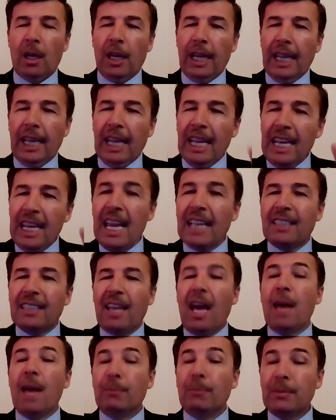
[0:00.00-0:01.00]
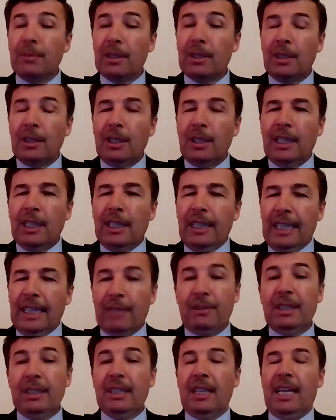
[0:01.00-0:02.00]
Any attempt,
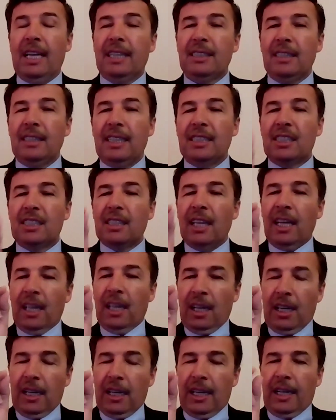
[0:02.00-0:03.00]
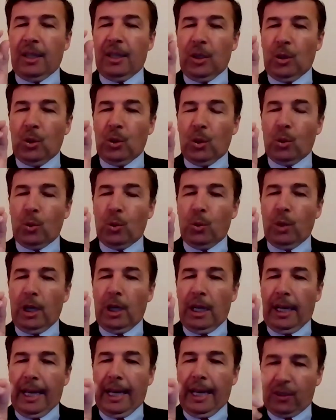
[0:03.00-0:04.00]
nevertheless, is
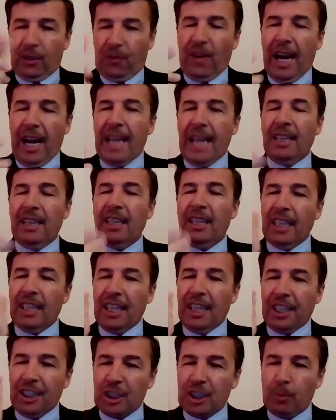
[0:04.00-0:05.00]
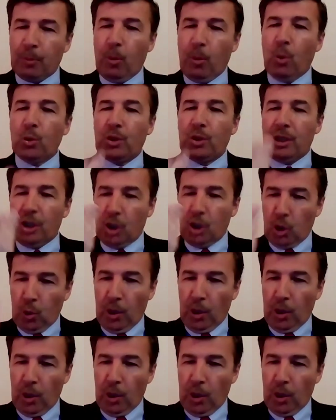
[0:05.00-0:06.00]
at finding a response to
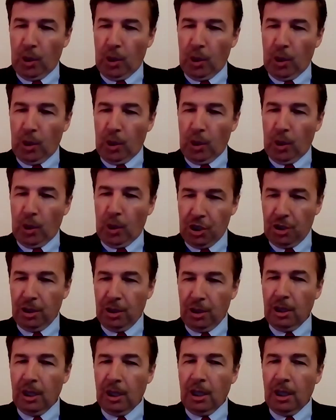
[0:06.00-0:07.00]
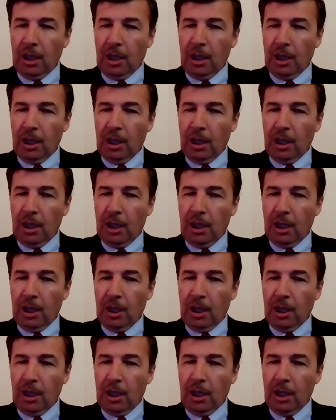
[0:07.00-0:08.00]
this question, in
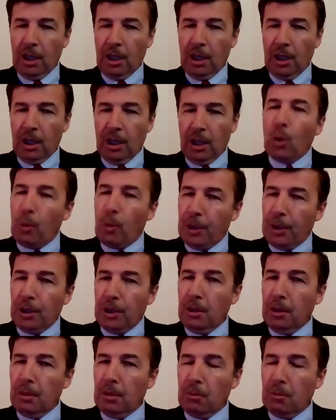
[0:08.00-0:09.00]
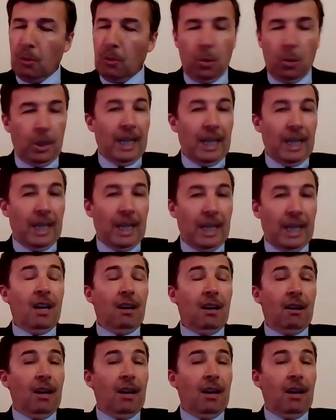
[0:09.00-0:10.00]
my humble opinion, or at
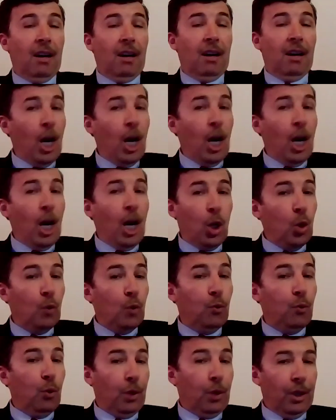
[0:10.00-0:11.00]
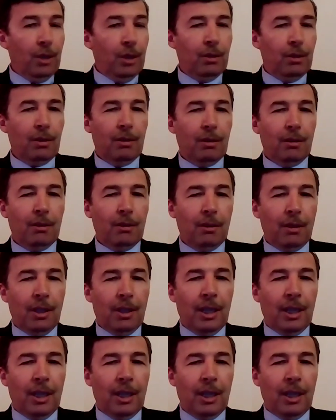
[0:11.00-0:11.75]
least I argue for it,